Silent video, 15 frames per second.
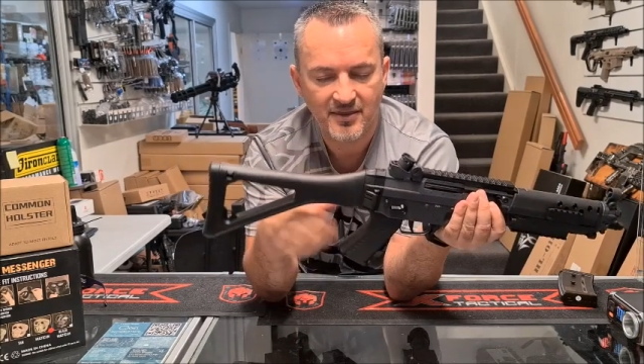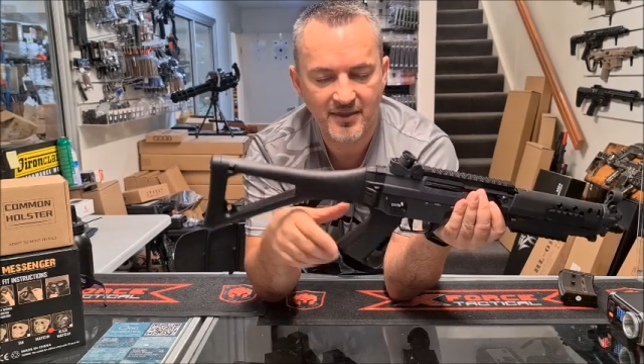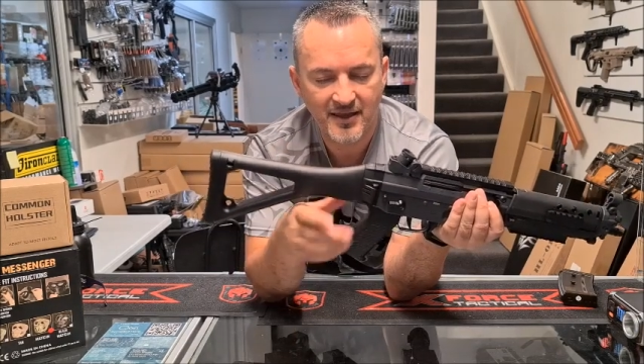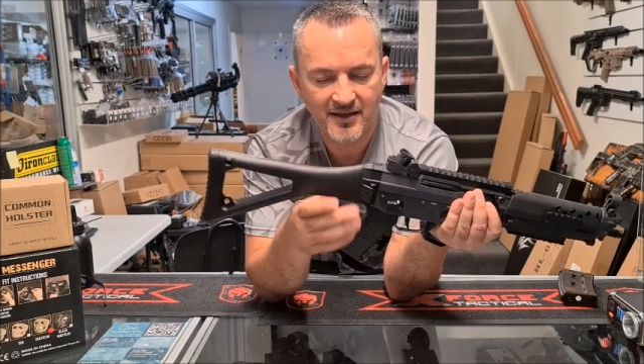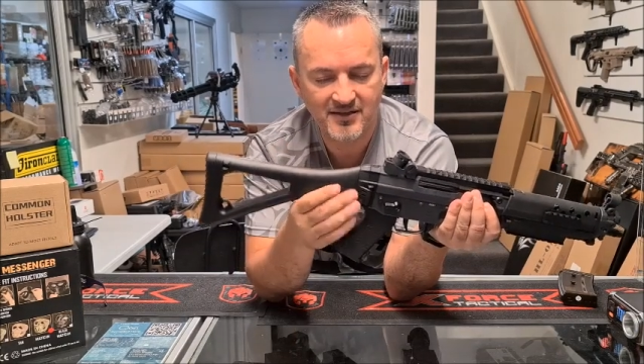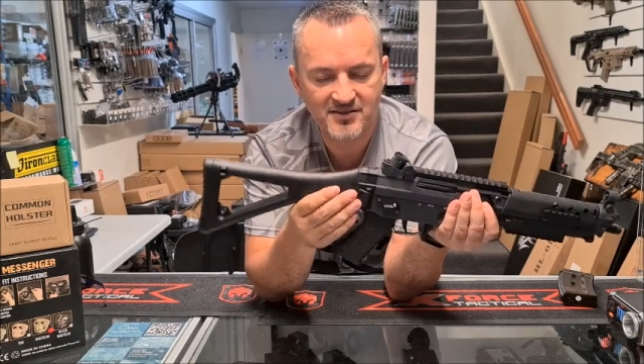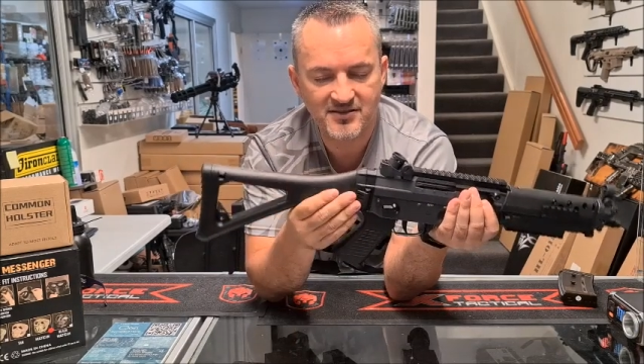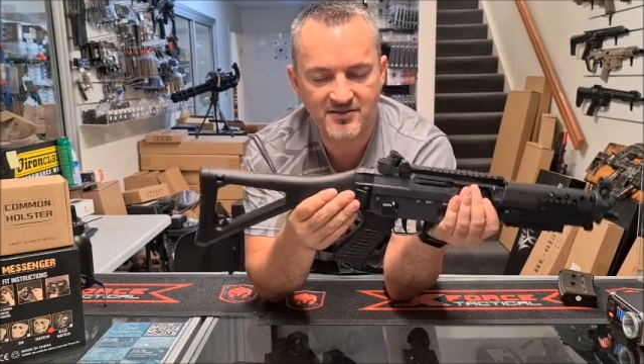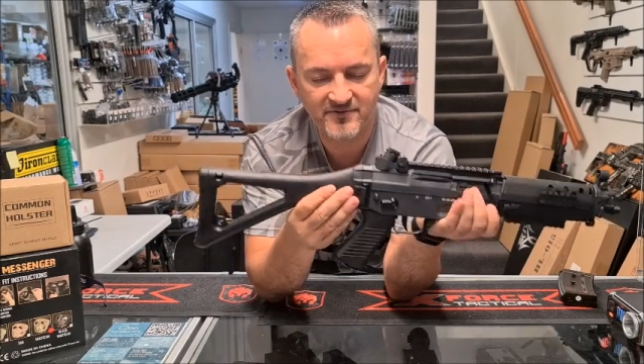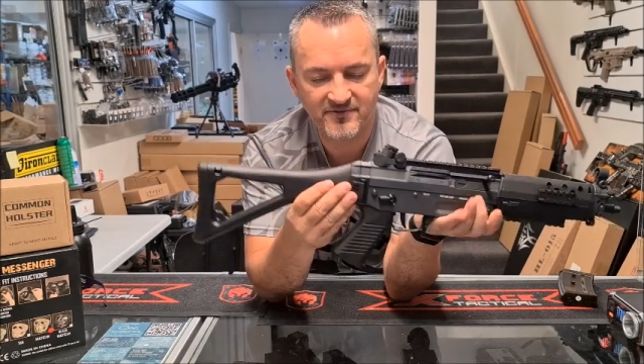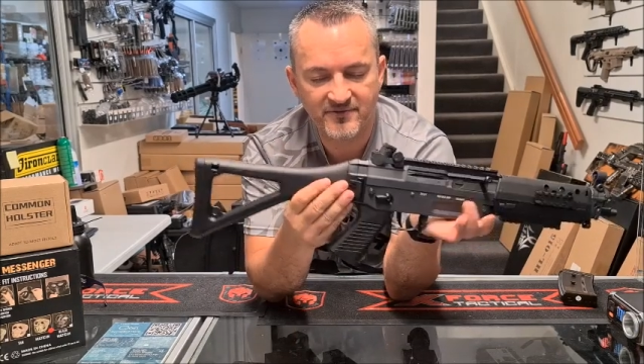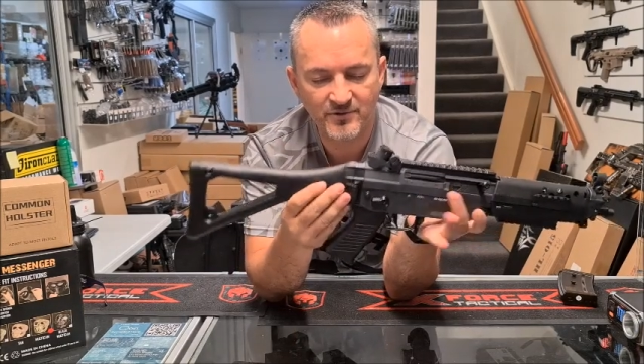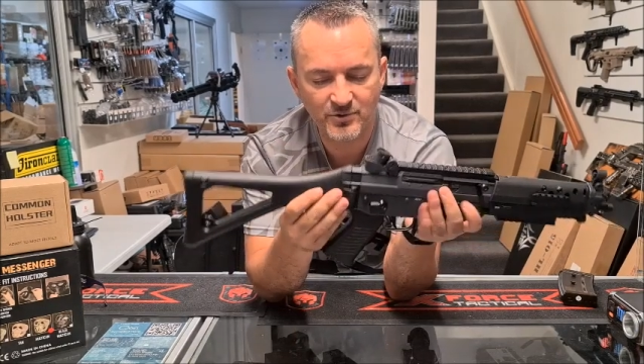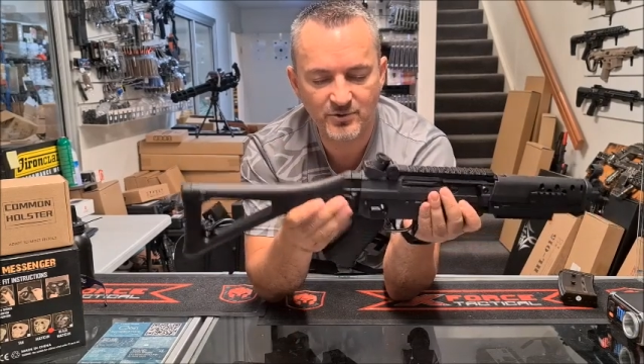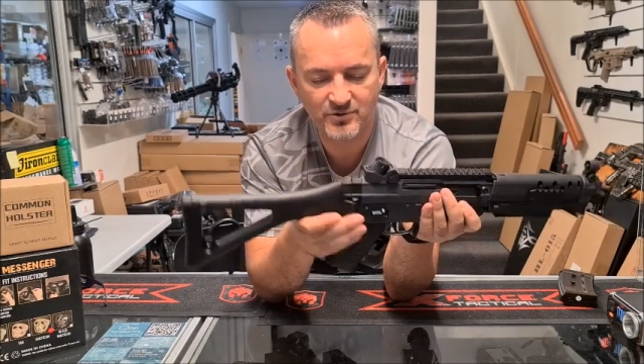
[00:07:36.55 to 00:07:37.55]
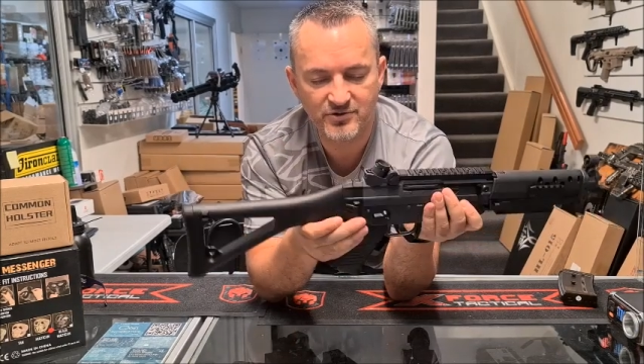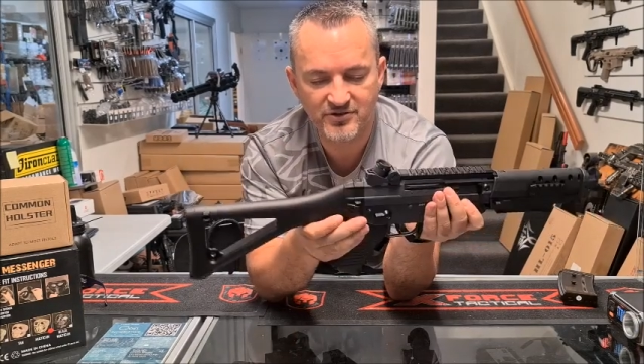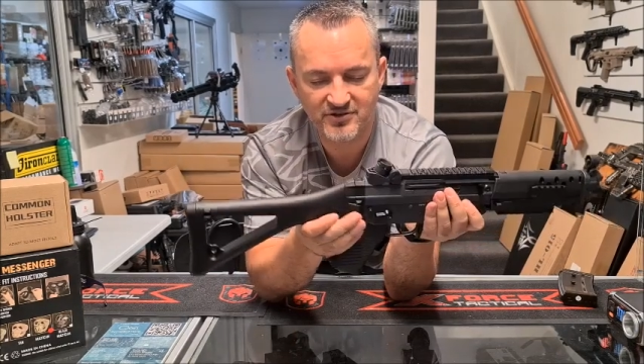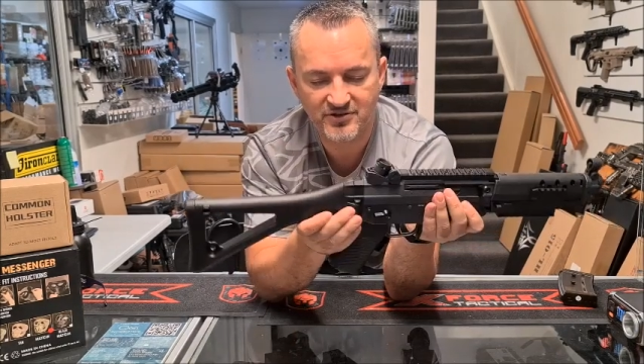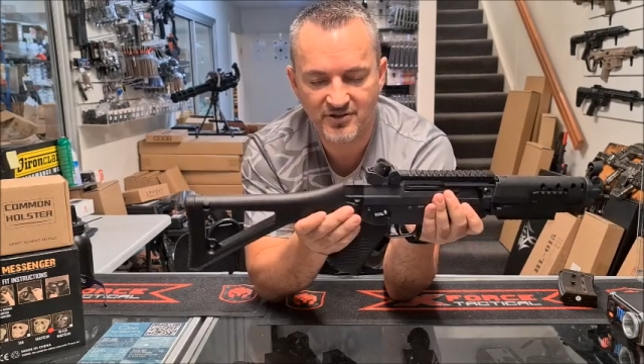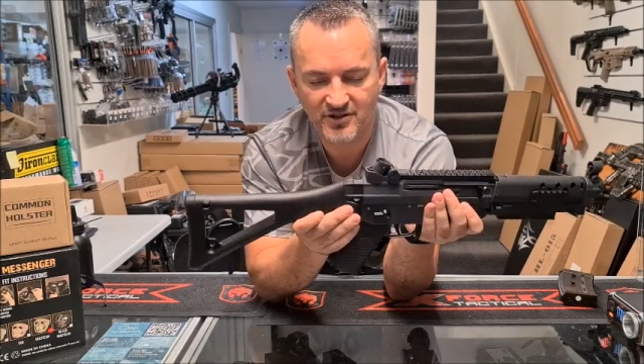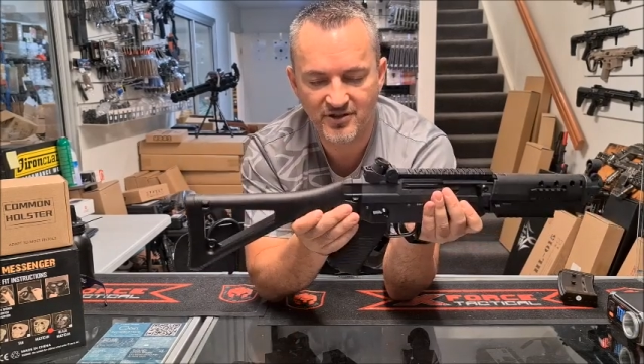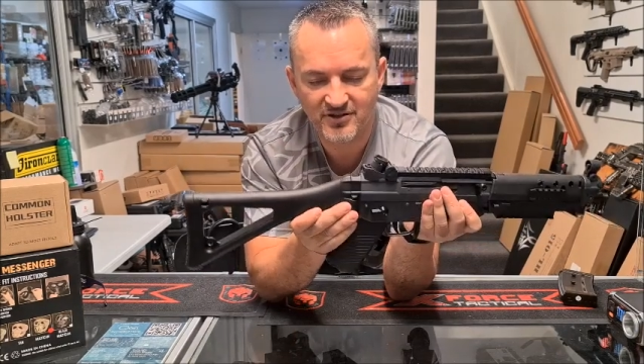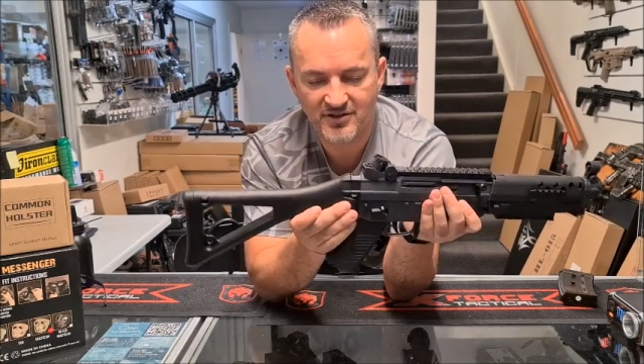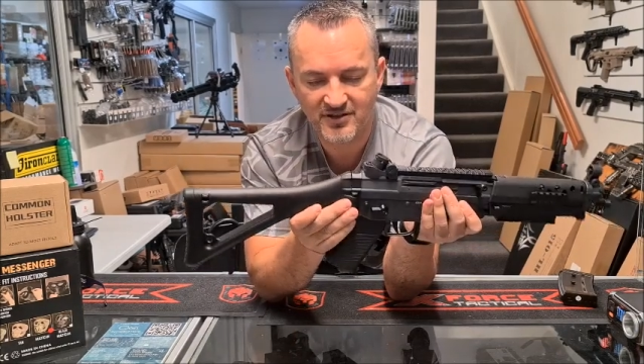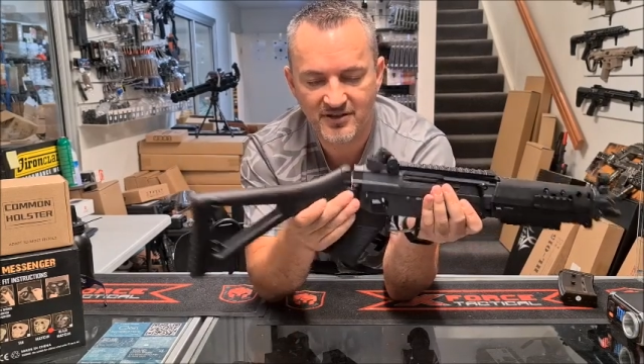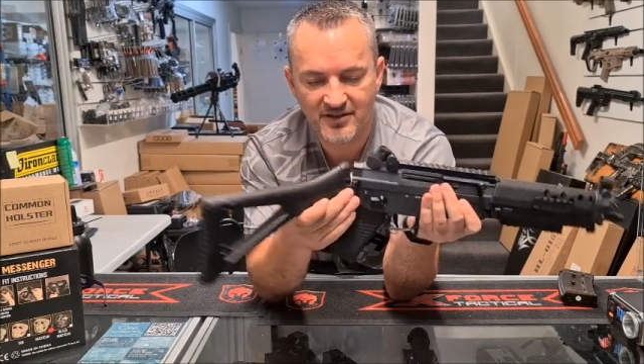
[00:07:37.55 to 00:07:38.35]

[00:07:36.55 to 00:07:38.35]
That is a full stock.